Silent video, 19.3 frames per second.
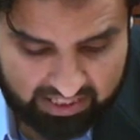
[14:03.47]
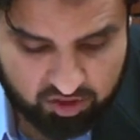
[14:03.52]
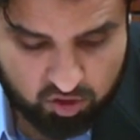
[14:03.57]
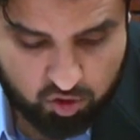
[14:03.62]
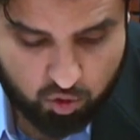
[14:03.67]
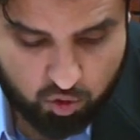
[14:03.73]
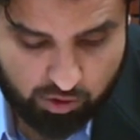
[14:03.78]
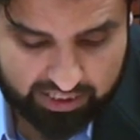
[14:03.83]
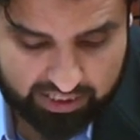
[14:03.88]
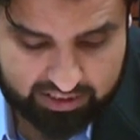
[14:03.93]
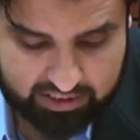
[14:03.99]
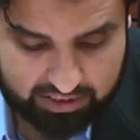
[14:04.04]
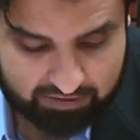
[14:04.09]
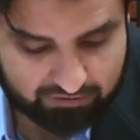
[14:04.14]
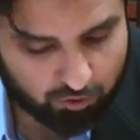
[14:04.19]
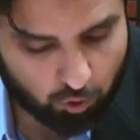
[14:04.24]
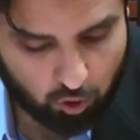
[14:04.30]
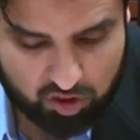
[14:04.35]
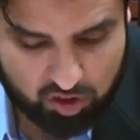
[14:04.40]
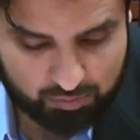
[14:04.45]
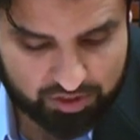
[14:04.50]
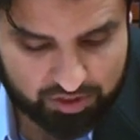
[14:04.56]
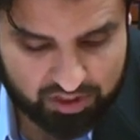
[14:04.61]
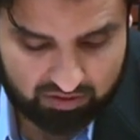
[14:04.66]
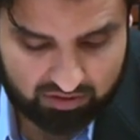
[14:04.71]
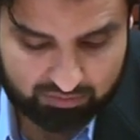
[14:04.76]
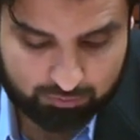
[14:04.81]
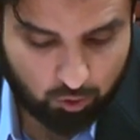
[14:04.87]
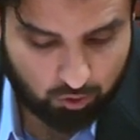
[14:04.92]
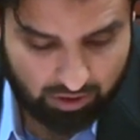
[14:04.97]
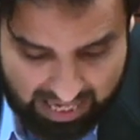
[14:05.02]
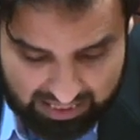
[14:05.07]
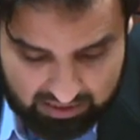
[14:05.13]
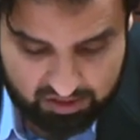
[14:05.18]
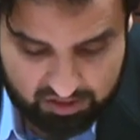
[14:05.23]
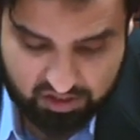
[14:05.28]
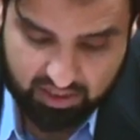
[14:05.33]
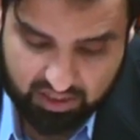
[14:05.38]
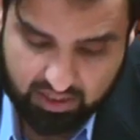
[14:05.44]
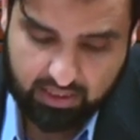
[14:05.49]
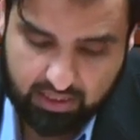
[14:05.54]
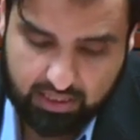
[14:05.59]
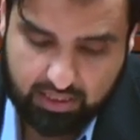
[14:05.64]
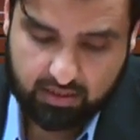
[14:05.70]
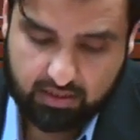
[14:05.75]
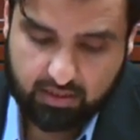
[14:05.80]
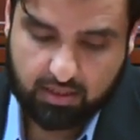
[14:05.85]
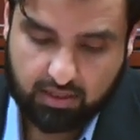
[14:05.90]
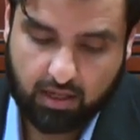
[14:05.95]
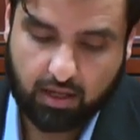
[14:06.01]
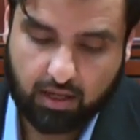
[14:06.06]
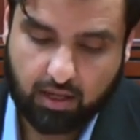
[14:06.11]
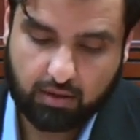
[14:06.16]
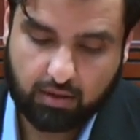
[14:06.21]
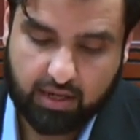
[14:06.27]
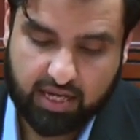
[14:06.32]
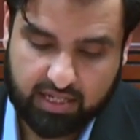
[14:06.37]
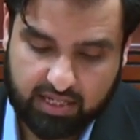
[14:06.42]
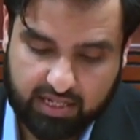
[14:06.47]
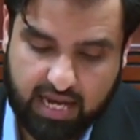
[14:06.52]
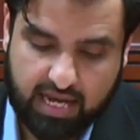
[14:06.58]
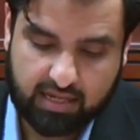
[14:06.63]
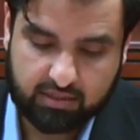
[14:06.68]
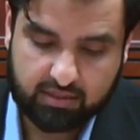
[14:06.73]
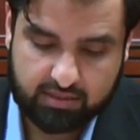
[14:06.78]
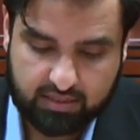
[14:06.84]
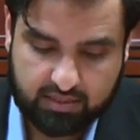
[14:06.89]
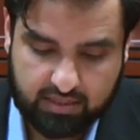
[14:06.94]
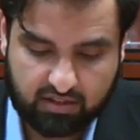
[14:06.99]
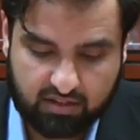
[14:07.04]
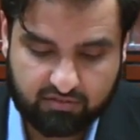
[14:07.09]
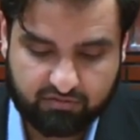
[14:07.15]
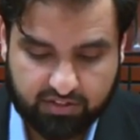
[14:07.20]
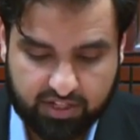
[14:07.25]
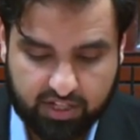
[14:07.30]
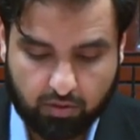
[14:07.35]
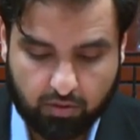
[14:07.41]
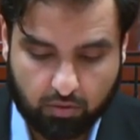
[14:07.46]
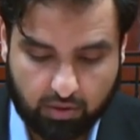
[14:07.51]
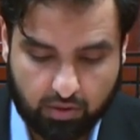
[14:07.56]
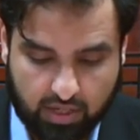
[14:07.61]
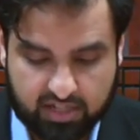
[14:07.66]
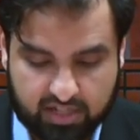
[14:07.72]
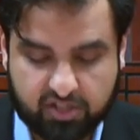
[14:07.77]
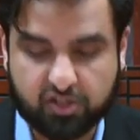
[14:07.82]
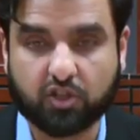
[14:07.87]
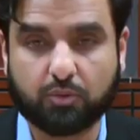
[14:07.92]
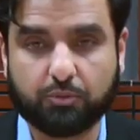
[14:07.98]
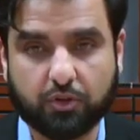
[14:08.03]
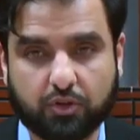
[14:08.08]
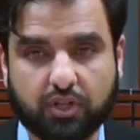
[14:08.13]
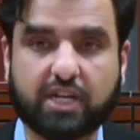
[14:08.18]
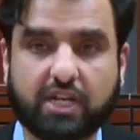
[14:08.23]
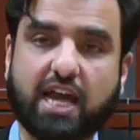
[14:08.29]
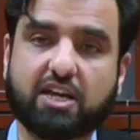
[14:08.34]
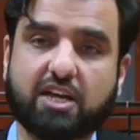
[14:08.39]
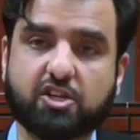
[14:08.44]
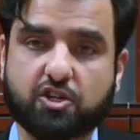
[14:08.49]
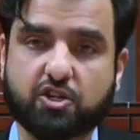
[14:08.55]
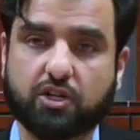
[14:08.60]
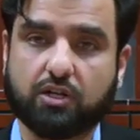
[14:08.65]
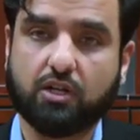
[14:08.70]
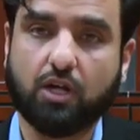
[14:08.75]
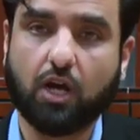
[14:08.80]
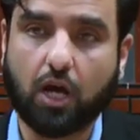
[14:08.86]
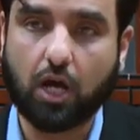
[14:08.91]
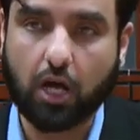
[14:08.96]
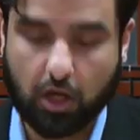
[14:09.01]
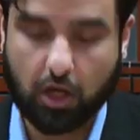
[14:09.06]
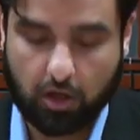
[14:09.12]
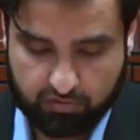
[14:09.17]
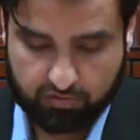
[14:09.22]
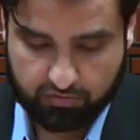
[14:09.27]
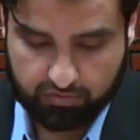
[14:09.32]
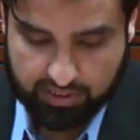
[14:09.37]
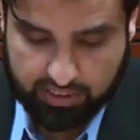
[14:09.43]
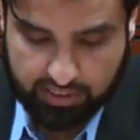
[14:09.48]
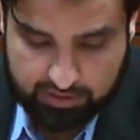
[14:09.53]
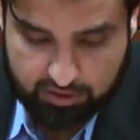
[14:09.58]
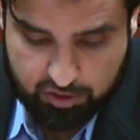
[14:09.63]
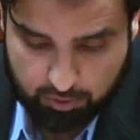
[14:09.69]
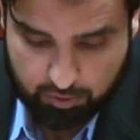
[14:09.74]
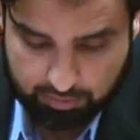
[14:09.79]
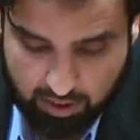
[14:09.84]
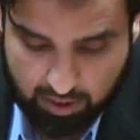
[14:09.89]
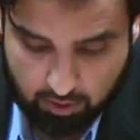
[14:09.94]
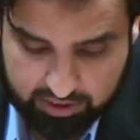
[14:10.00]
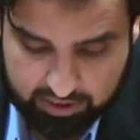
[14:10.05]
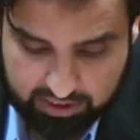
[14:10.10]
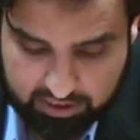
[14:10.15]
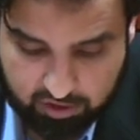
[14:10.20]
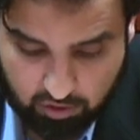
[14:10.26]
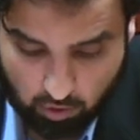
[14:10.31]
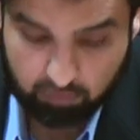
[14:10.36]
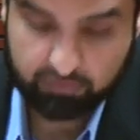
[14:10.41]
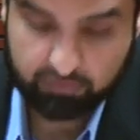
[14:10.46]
strict enforcement of morality, and again takfir or excommunication of its opponents,